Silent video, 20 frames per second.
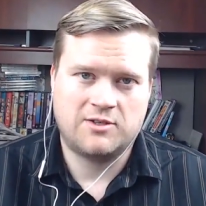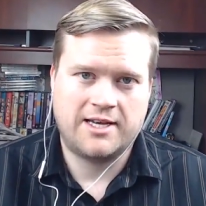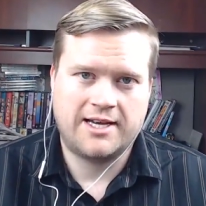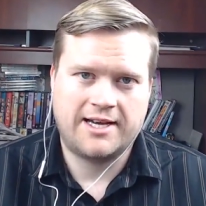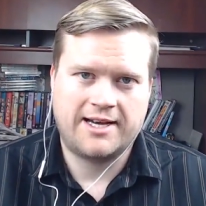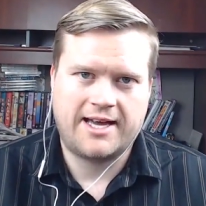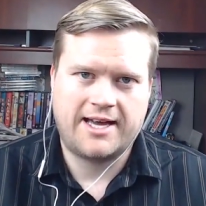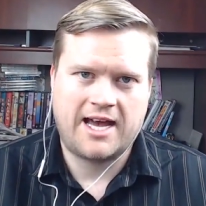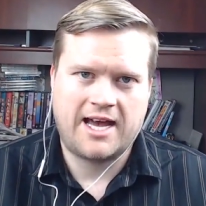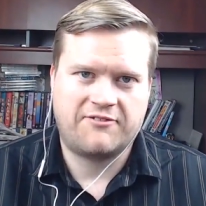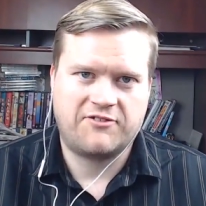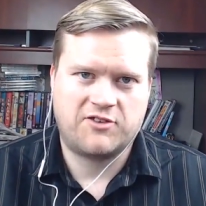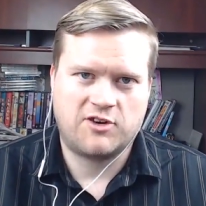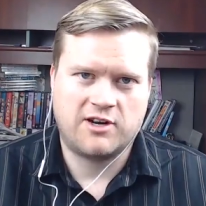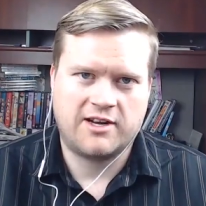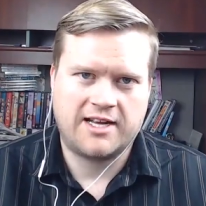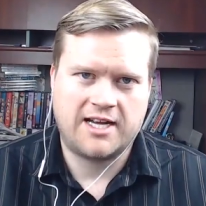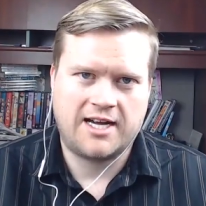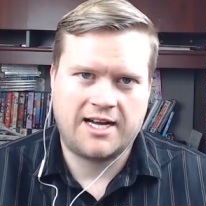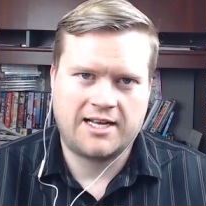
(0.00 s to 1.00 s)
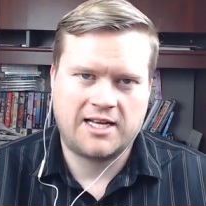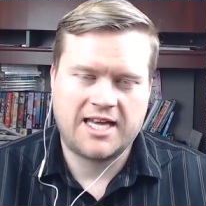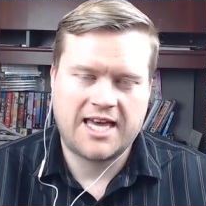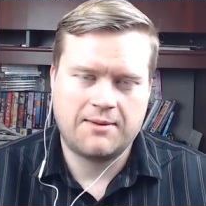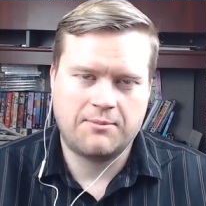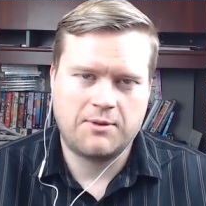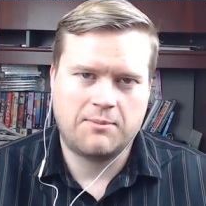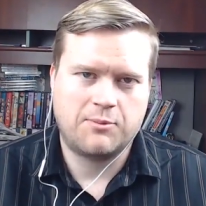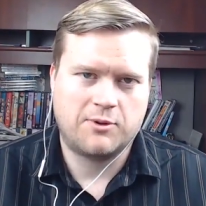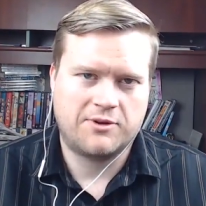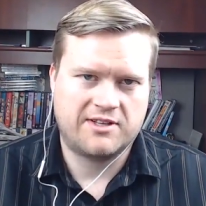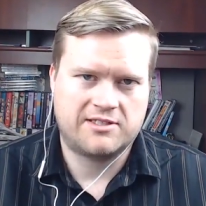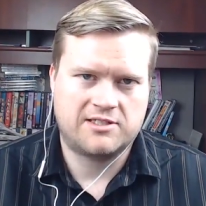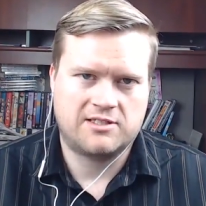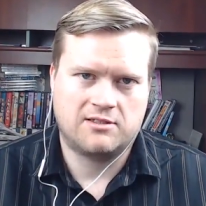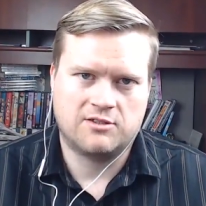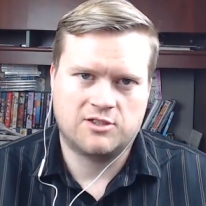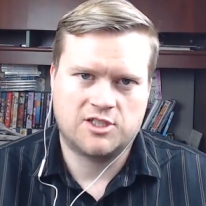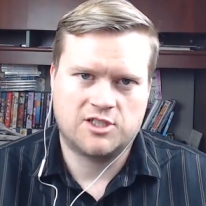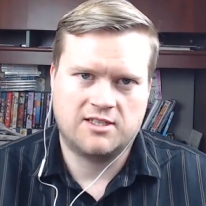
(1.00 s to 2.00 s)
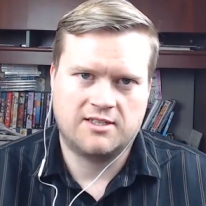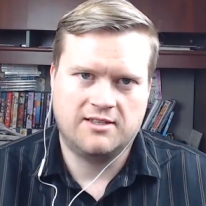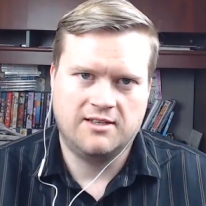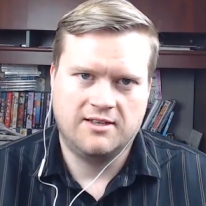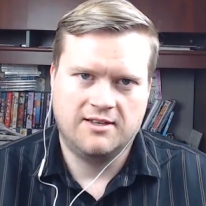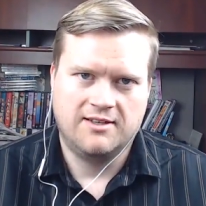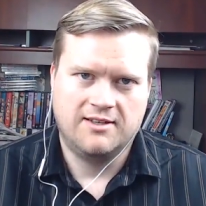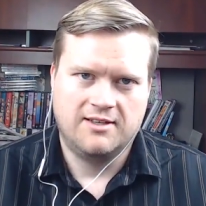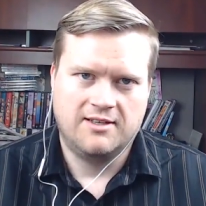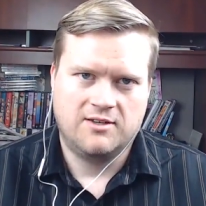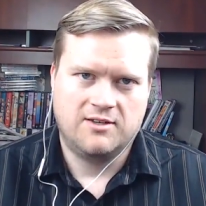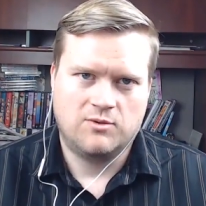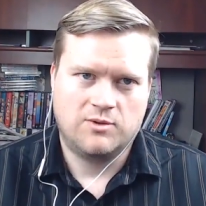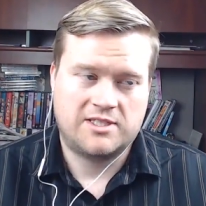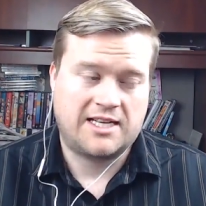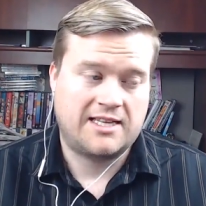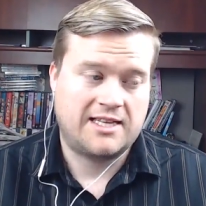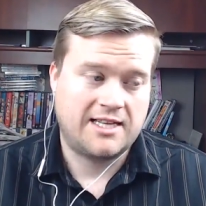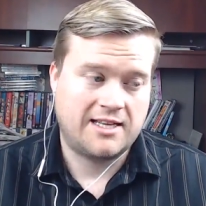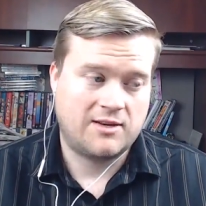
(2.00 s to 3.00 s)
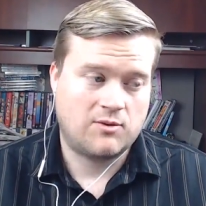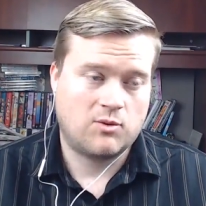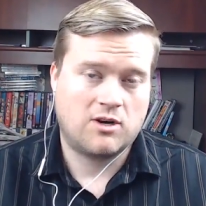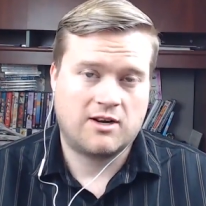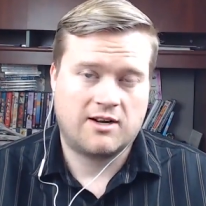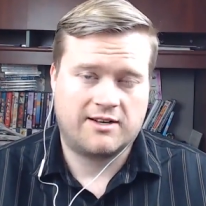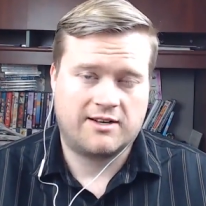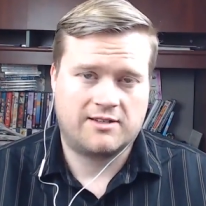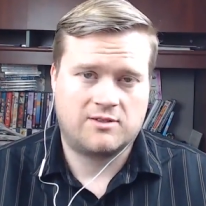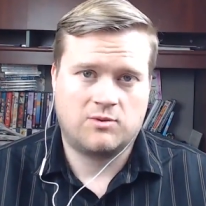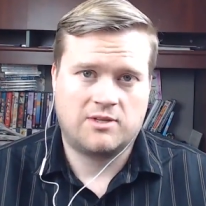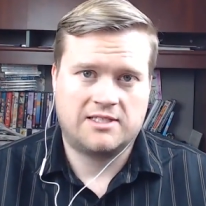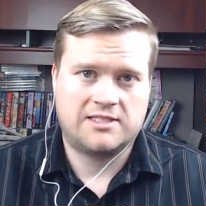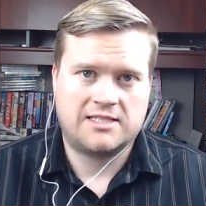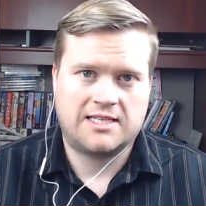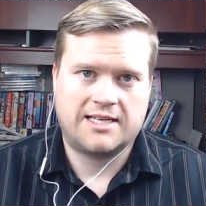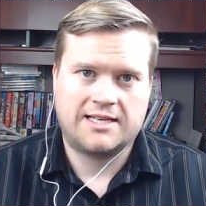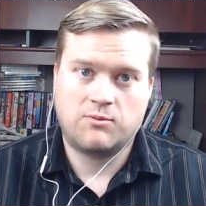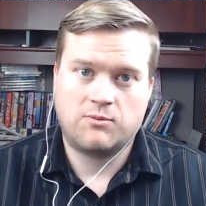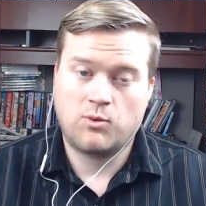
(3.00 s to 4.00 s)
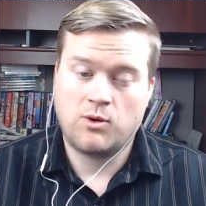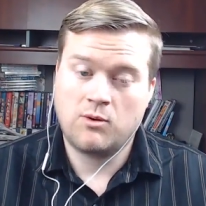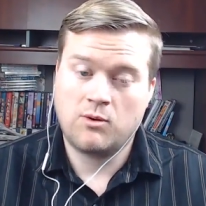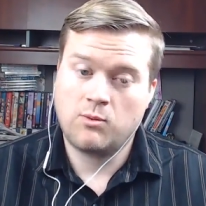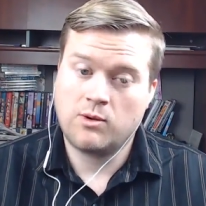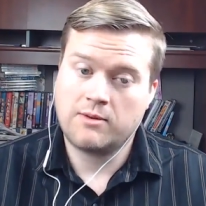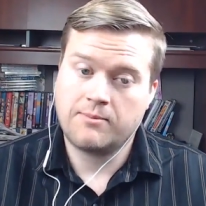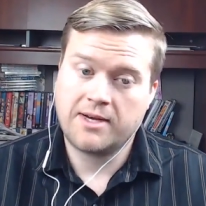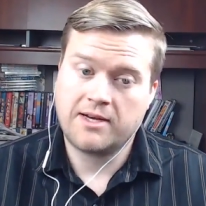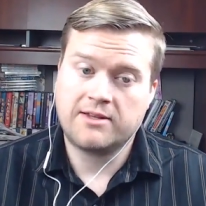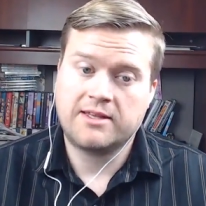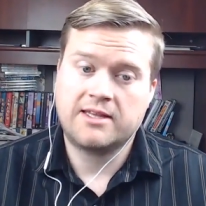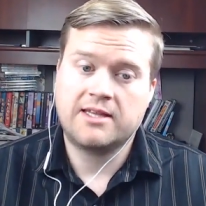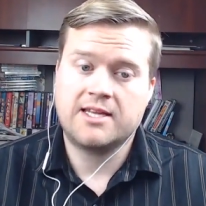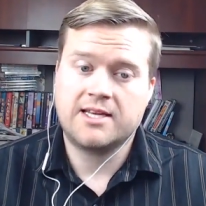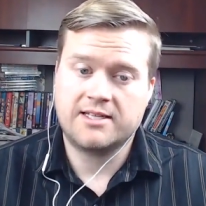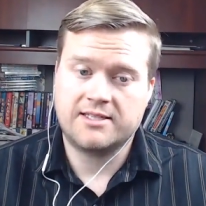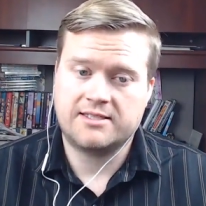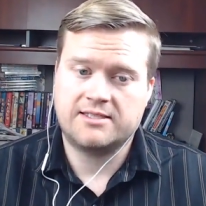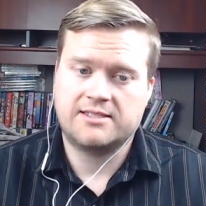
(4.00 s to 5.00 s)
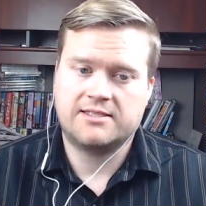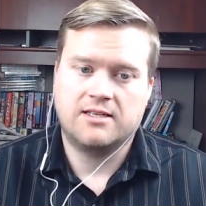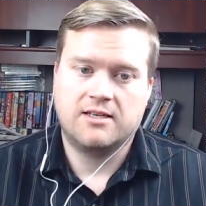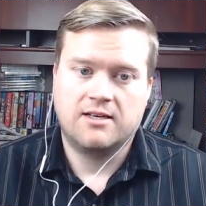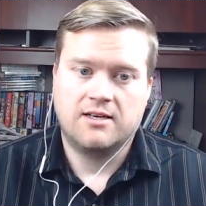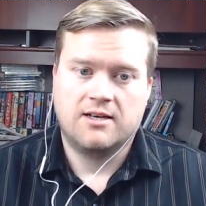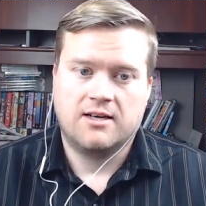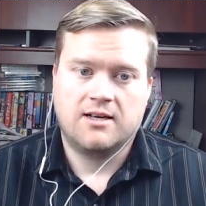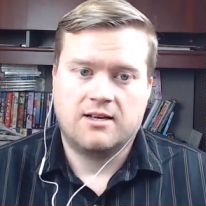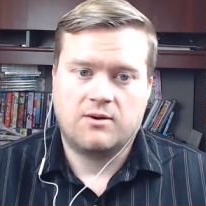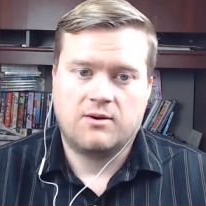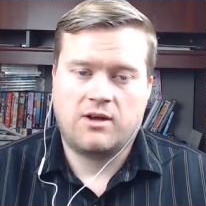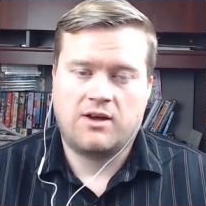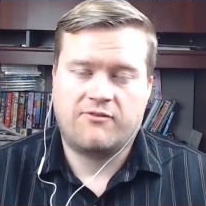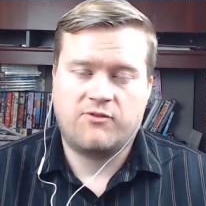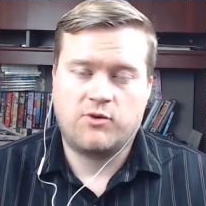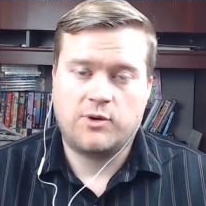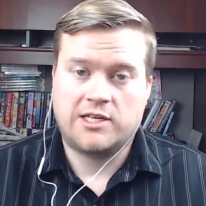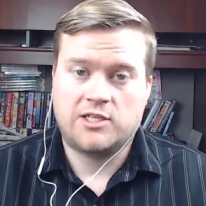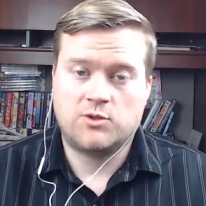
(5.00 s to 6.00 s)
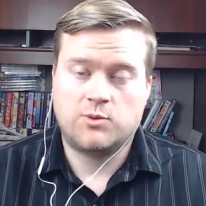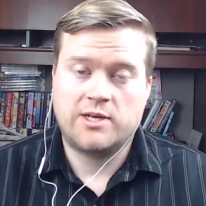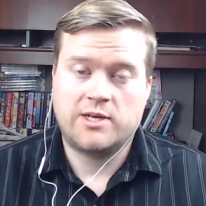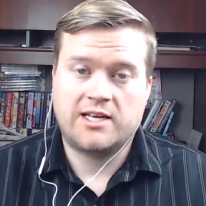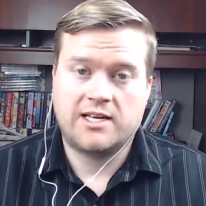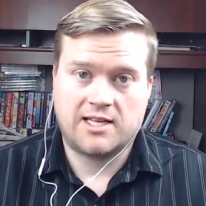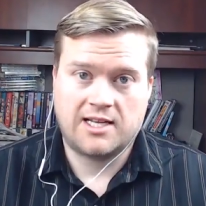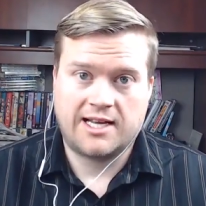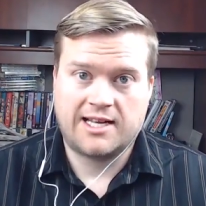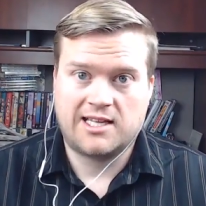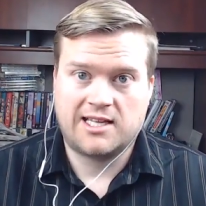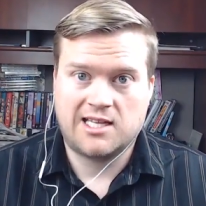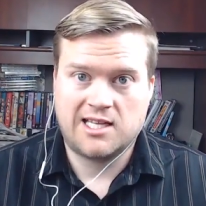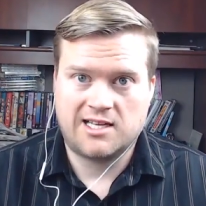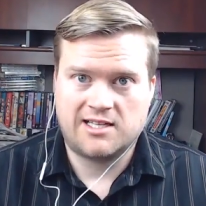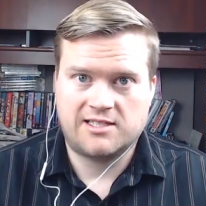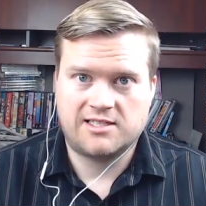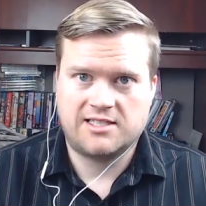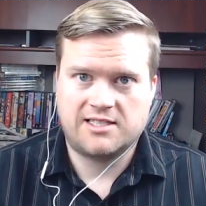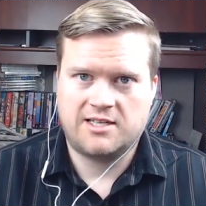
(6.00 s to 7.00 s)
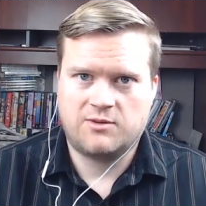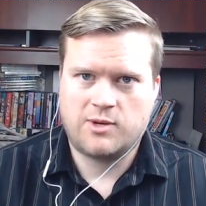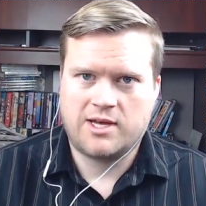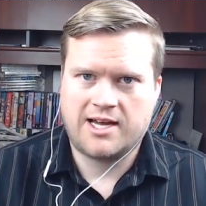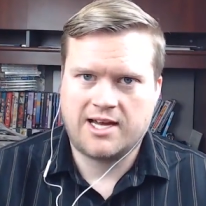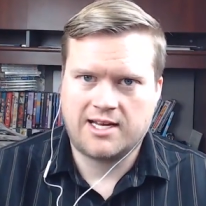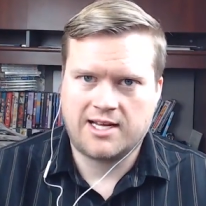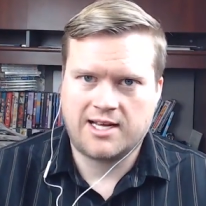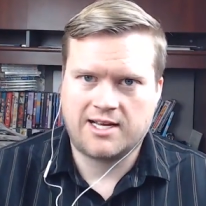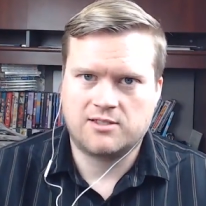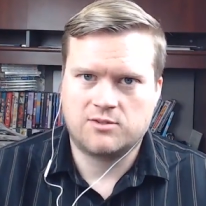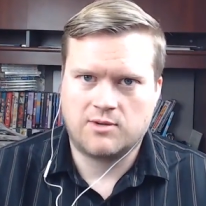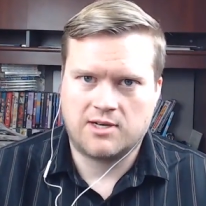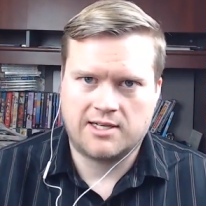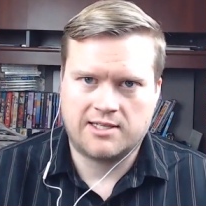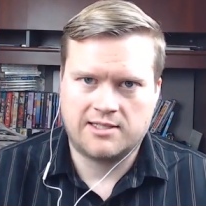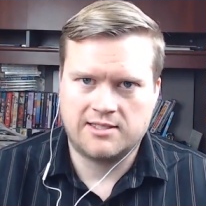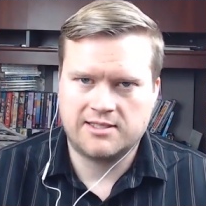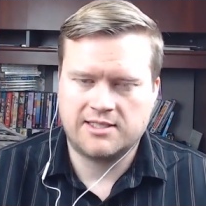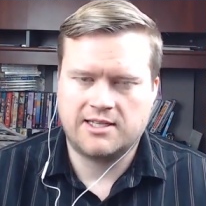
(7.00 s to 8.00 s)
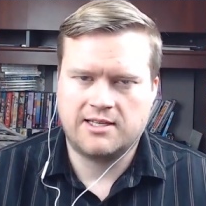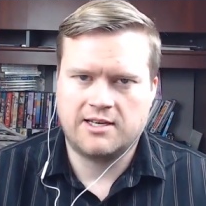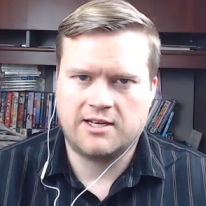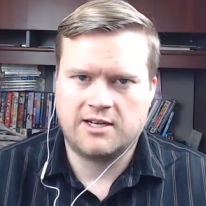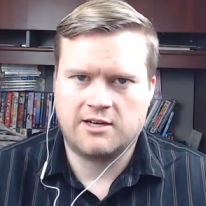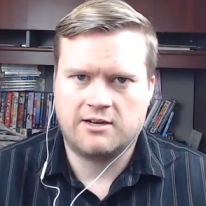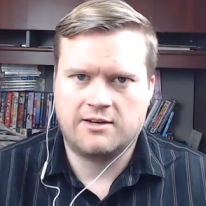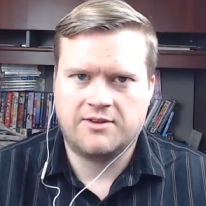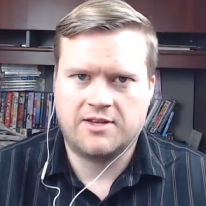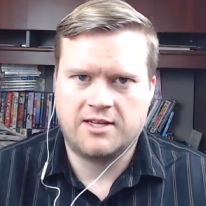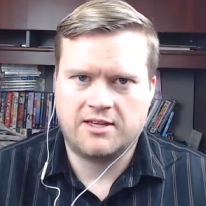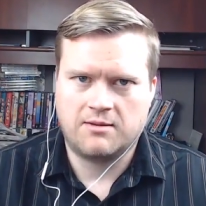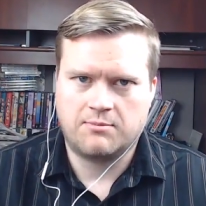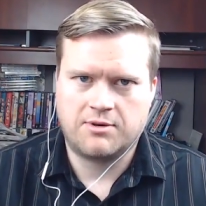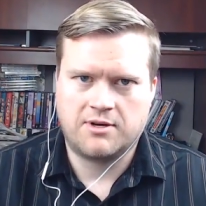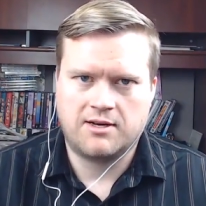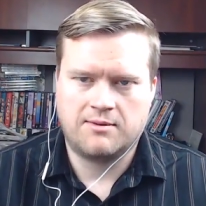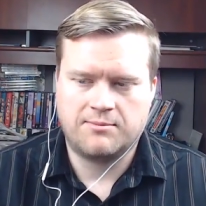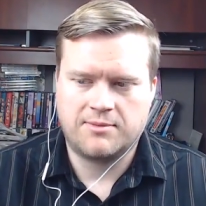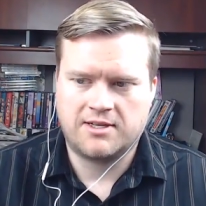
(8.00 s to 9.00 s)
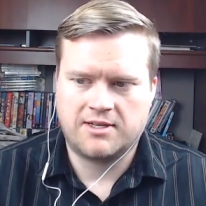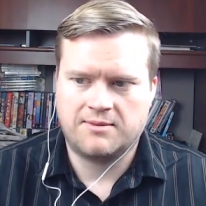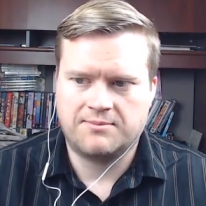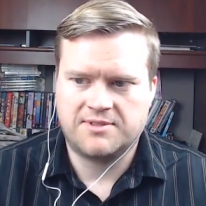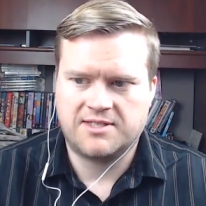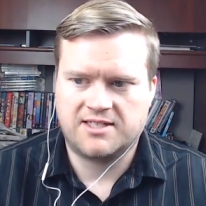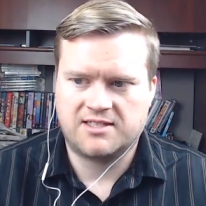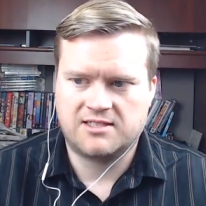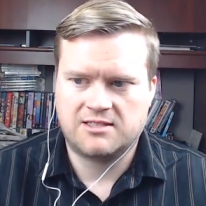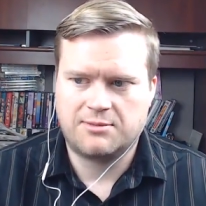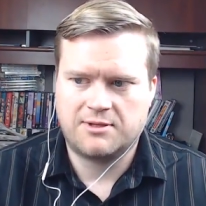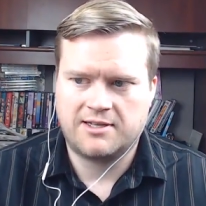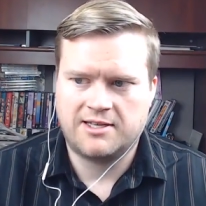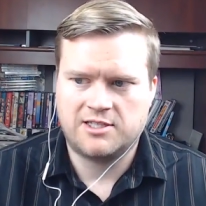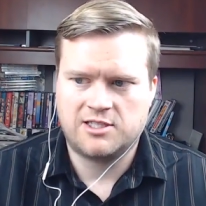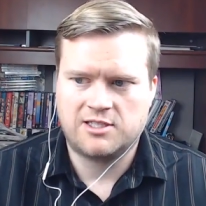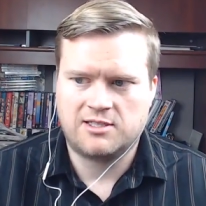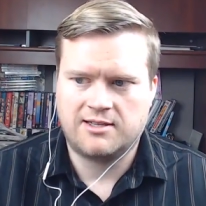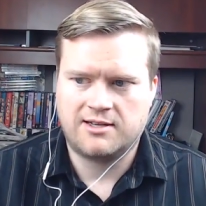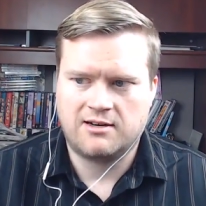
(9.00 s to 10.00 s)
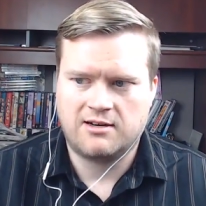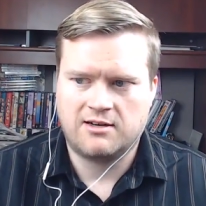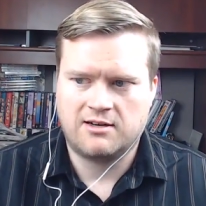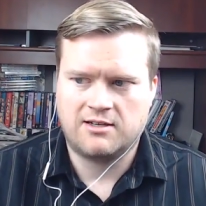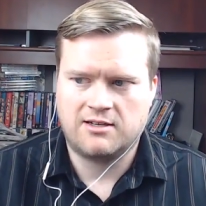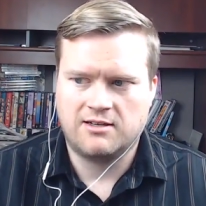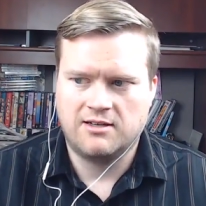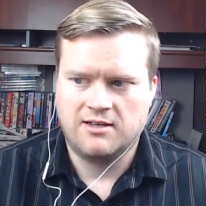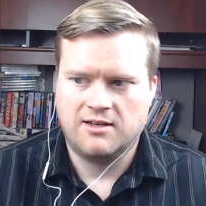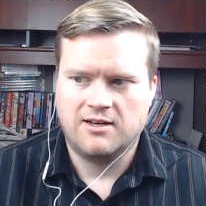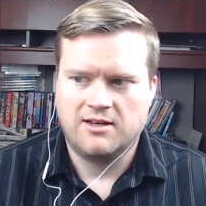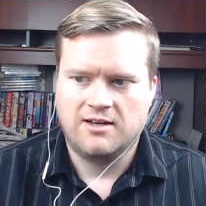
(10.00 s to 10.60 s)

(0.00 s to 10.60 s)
Yeah. After I, I came up with a solution, which I think worked, was like, well, what about this? If we tweak it like this and we add X, Y, and Z here, and then the problem becomes exponentially harder.